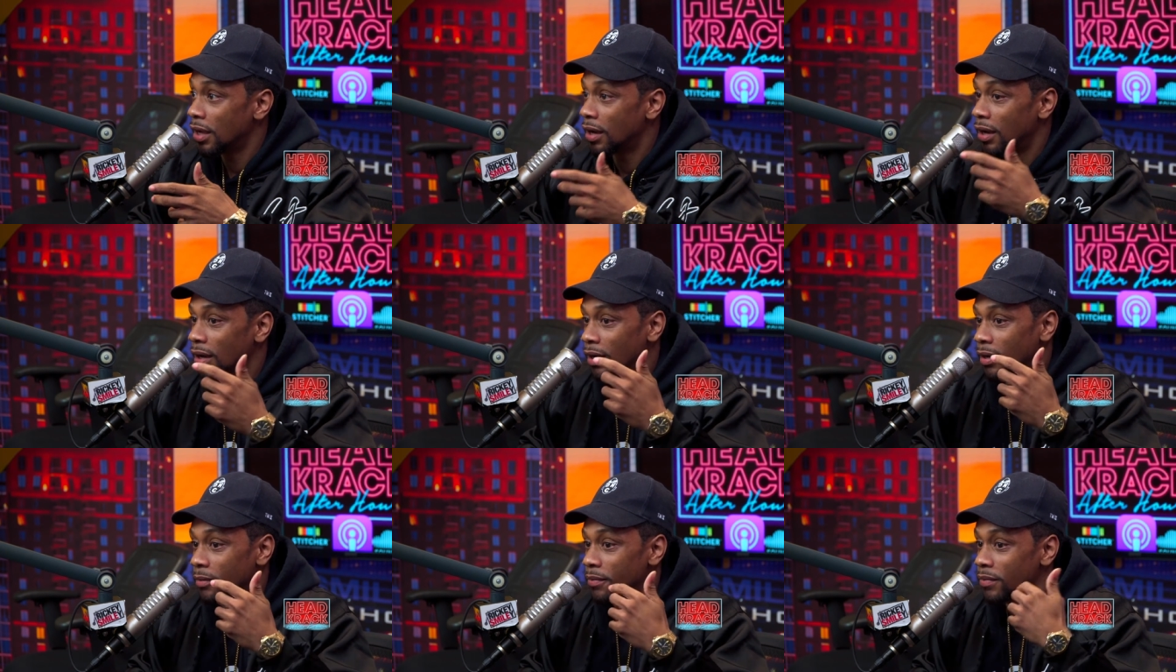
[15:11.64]

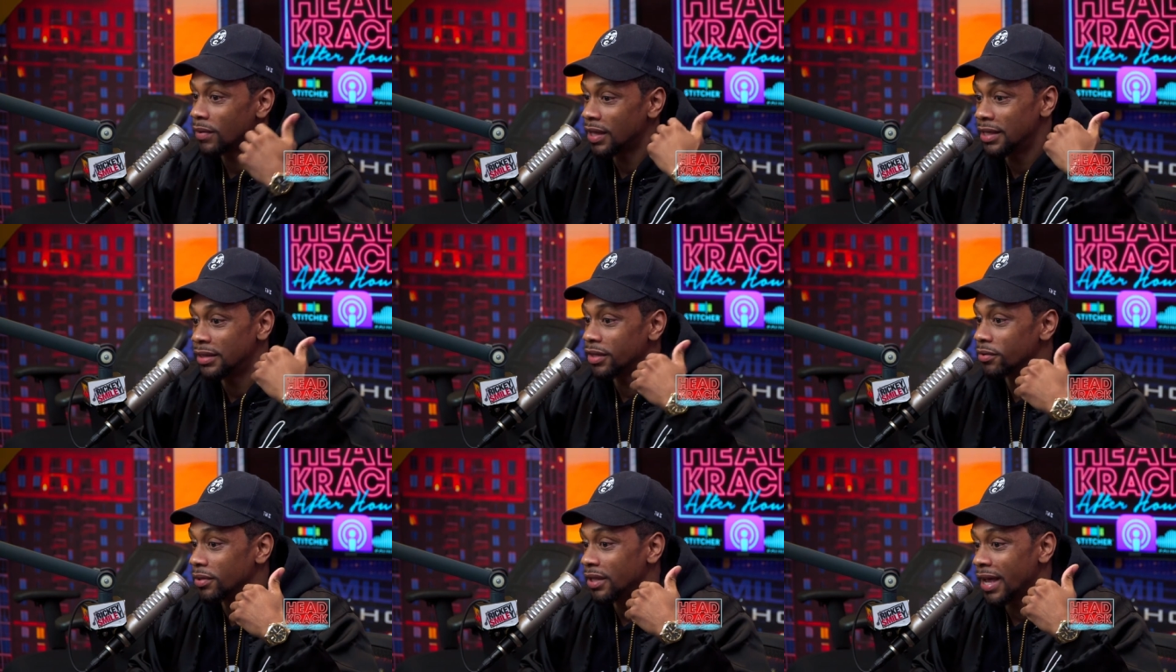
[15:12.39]
uh, he
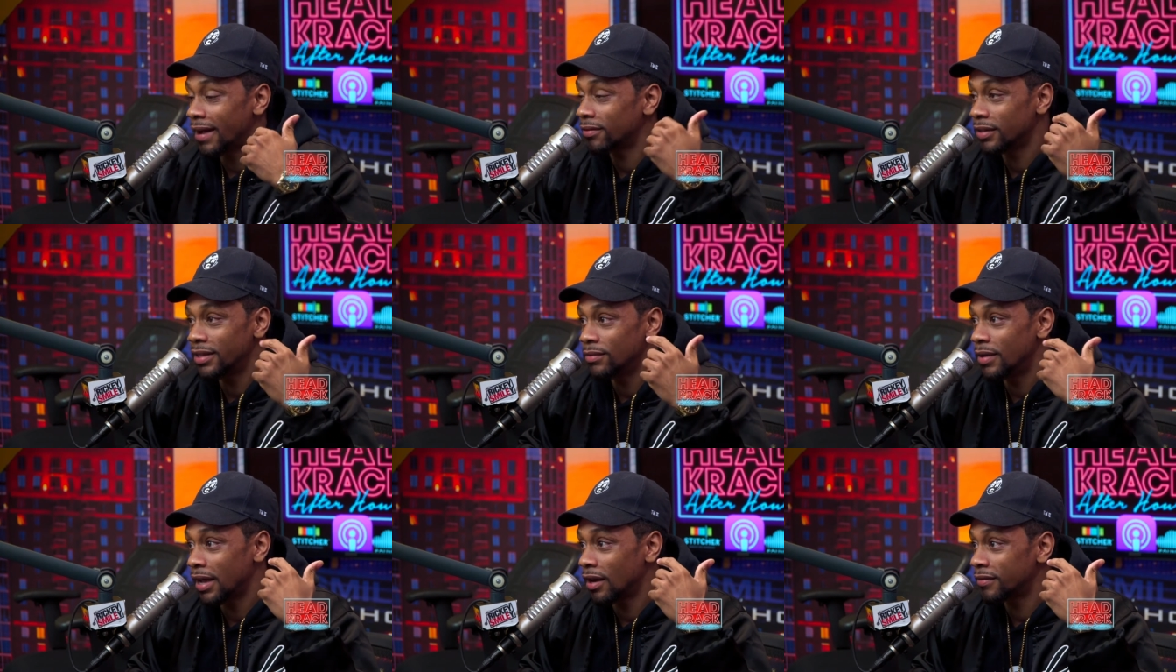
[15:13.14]
literally, after he
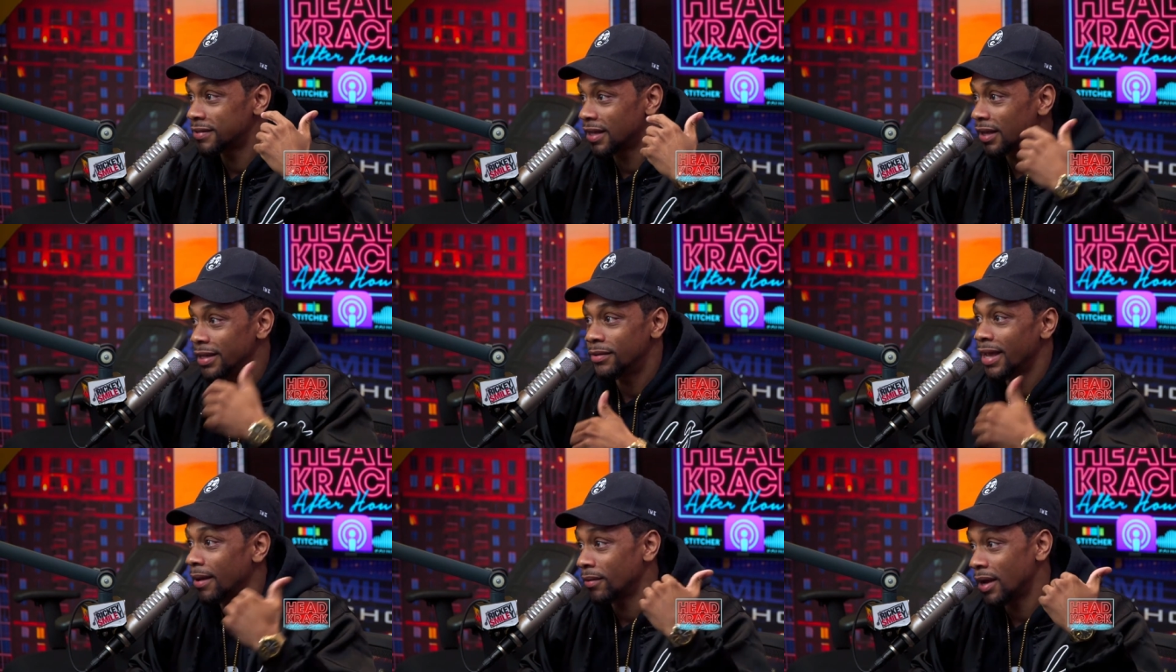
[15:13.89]
got off set, he
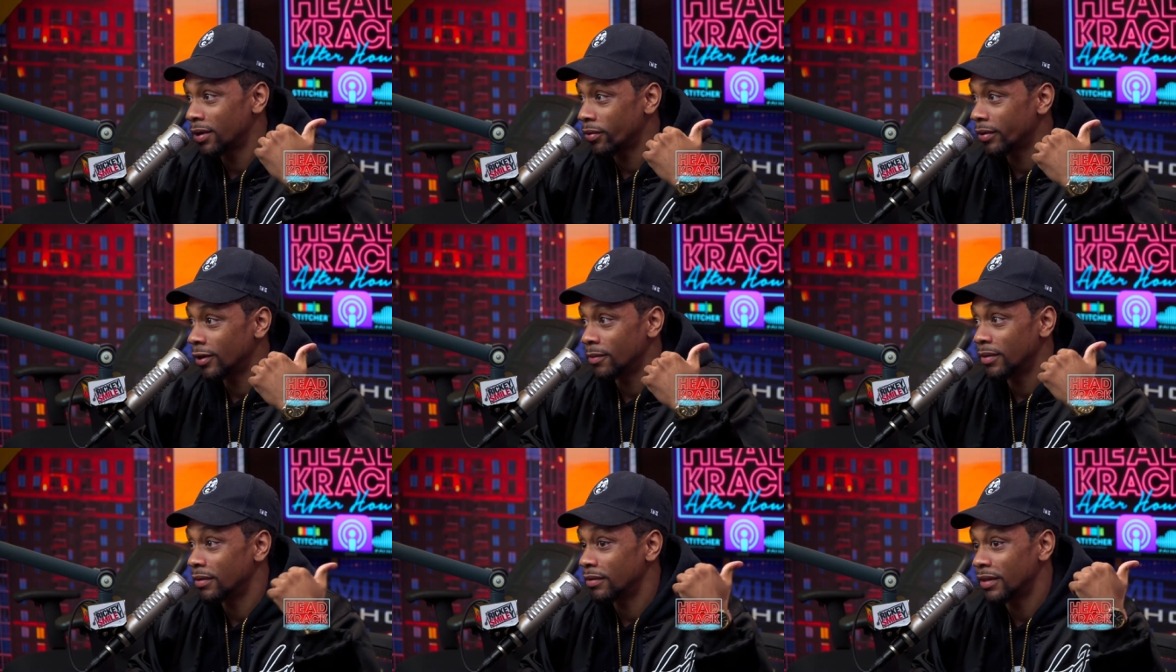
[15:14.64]
came to our crib
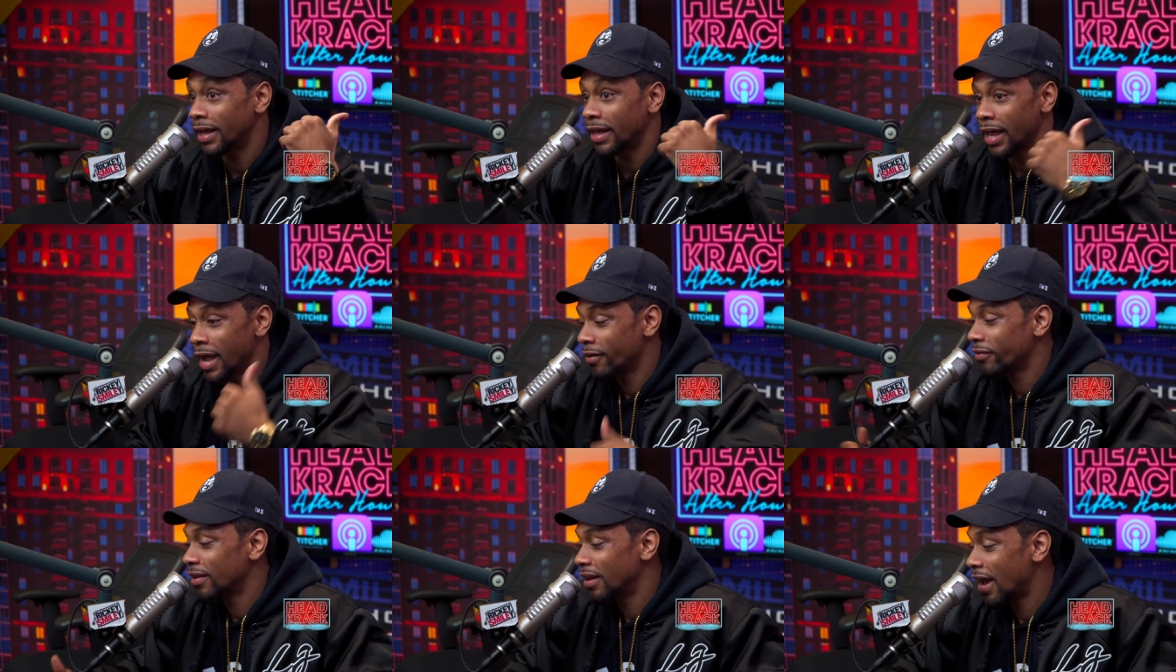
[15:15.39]
and like
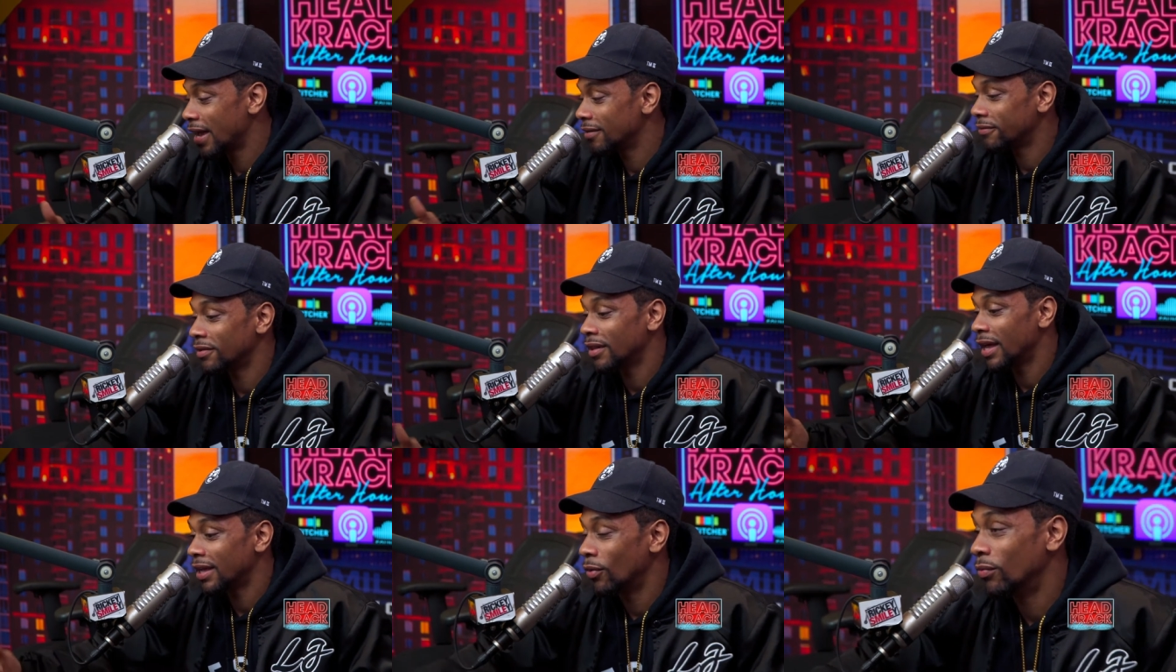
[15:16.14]
every night for
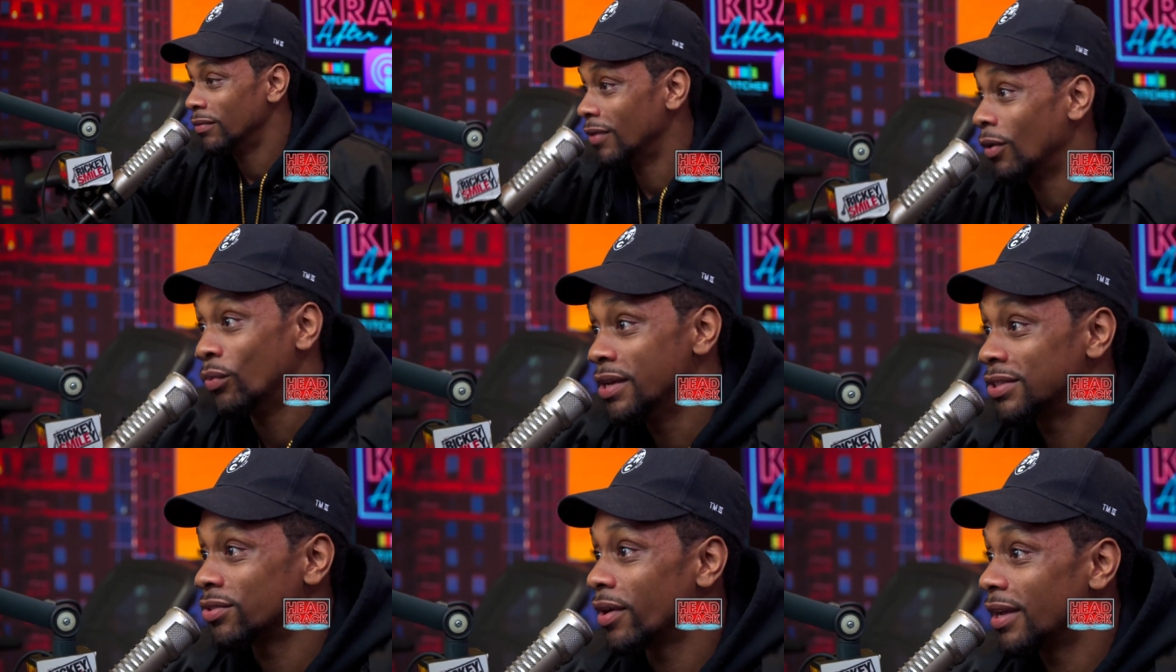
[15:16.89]
like a, a
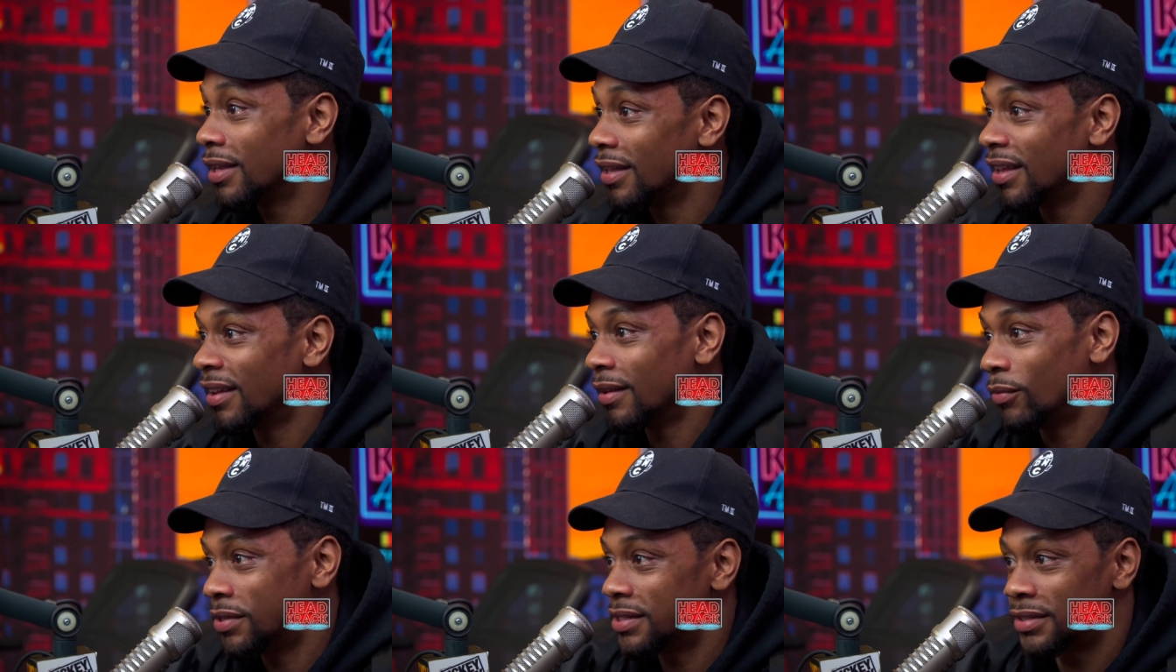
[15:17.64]
week straight.
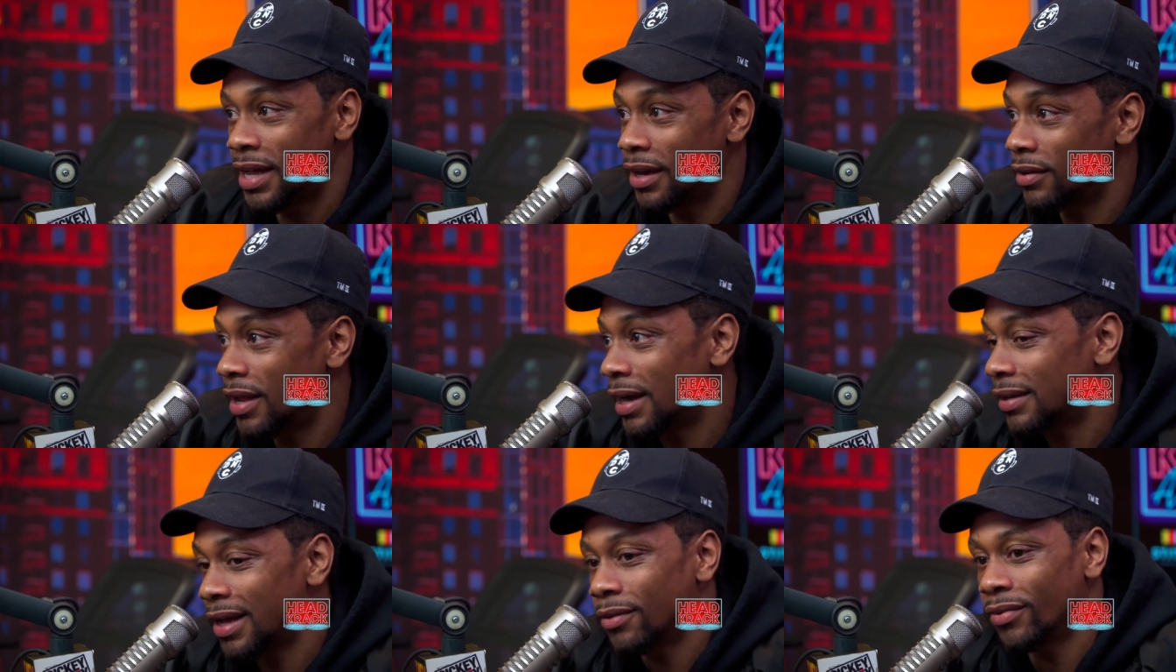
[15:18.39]
And we just kind of
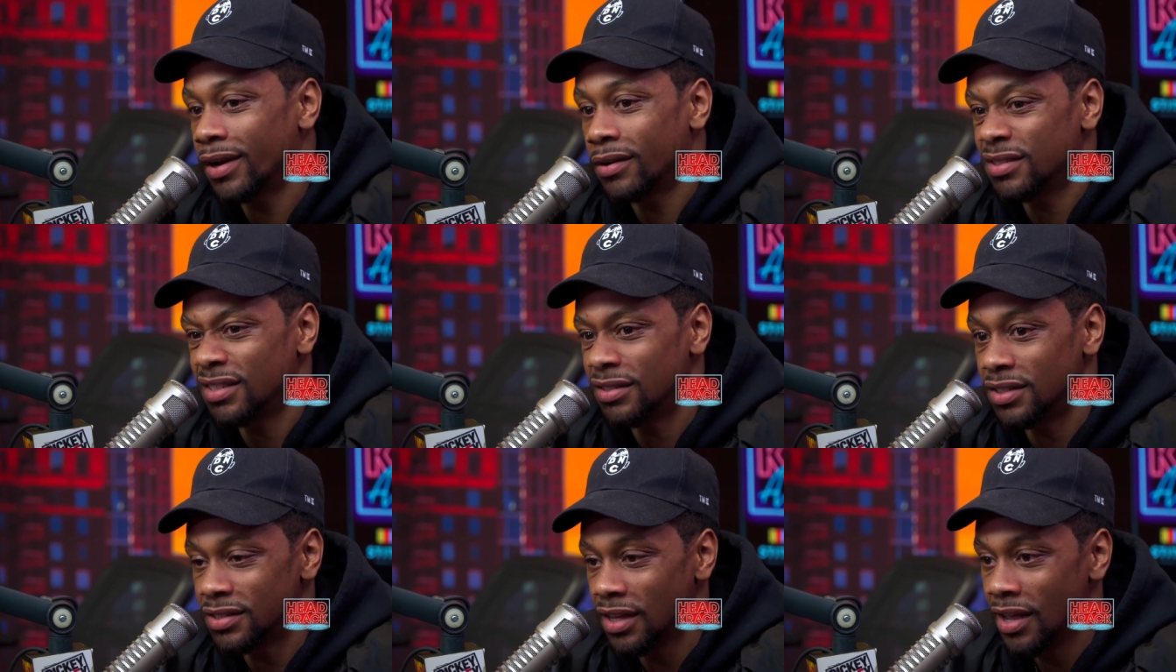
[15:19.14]
knocked out records and
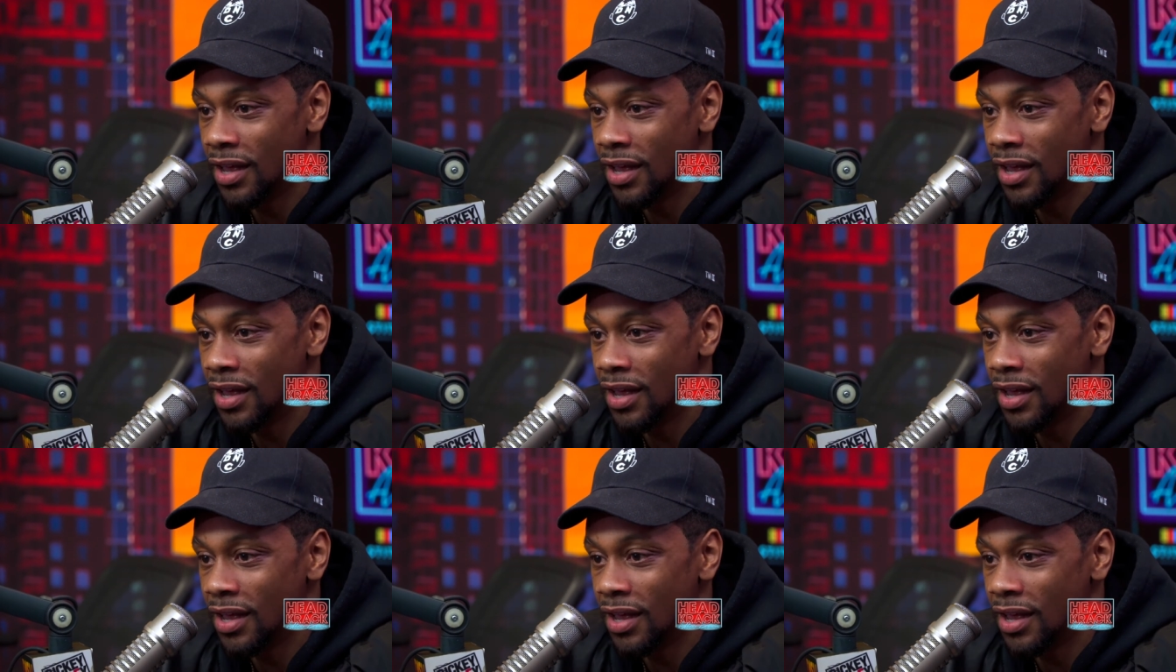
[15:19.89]
just